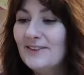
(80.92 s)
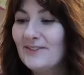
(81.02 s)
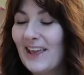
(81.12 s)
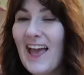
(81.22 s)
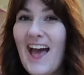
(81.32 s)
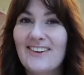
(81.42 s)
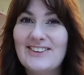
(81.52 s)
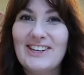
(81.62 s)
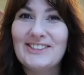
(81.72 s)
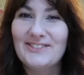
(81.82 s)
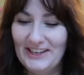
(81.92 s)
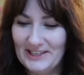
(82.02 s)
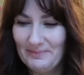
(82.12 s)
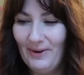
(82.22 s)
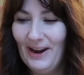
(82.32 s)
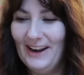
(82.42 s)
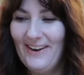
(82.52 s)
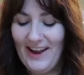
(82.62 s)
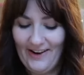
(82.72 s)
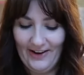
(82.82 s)
So my kettle's just finished boiling,
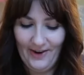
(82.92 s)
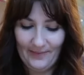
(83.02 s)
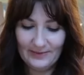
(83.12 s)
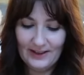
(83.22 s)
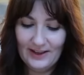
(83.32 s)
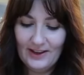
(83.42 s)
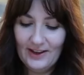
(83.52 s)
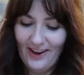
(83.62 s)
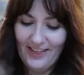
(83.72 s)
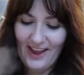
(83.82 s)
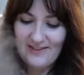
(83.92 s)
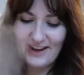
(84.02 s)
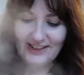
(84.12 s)
I'll carry on. Although, I